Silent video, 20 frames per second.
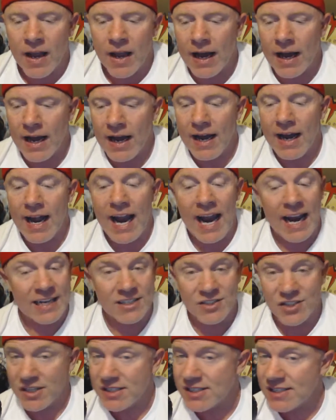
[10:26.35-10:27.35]

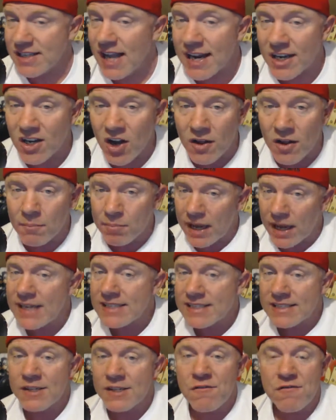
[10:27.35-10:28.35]
And just like on
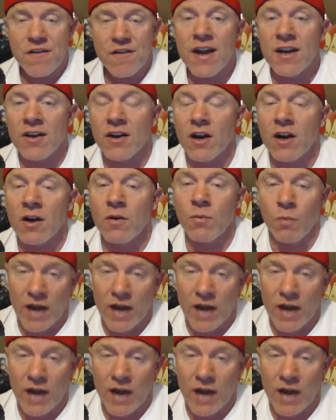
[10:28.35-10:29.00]
Blazing Defender,